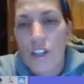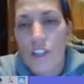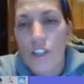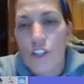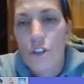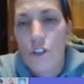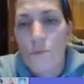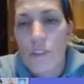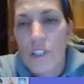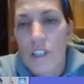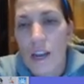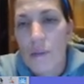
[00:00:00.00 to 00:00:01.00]

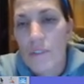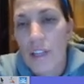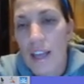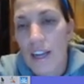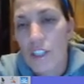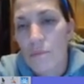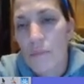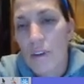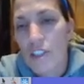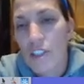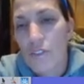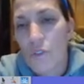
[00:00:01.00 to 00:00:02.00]
cubed times x
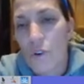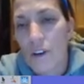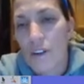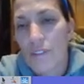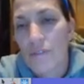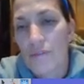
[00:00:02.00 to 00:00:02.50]
minus 4.